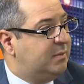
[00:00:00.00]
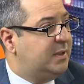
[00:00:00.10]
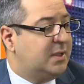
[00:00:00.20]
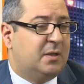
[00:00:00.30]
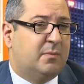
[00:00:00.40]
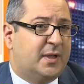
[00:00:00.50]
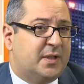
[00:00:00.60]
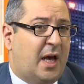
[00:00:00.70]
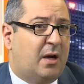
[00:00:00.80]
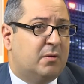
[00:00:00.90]
When it's
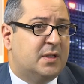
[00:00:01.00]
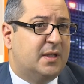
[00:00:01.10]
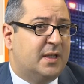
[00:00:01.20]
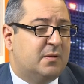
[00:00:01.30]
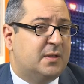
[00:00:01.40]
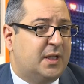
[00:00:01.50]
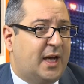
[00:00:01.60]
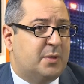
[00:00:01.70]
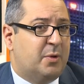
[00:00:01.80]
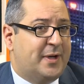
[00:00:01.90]
adults and this was
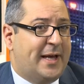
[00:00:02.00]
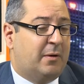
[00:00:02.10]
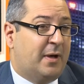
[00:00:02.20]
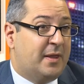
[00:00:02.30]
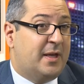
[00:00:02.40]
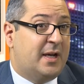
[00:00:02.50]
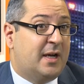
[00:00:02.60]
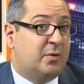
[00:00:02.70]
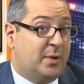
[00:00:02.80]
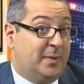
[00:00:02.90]
engaged by an adult and they
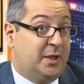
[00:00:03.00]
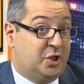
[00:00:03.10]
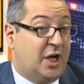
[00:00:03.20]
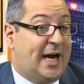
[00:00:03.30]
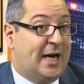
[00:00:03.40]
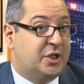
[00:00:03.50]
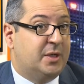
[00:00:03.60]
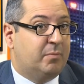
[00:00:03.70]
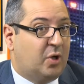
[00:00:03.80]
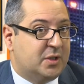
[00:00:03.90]
are criminally charged
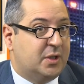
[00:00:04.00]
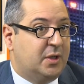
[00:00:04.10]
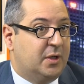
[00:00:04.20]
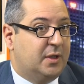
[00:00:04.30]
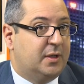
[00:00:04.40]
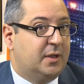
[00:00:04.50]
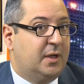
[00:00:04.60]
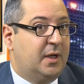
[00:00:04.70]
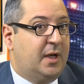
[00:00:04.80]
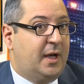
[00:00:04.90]
and prosecuted
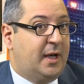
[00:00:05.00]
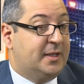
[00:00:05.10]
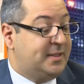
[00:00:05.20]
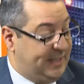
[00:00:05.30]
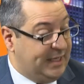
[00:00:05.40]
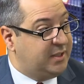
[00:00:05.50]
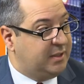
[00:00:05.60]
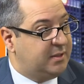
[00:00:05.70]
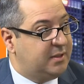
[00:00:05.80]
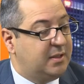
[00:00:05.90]
and
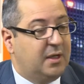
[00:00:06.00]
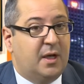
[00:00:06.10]
sentenced,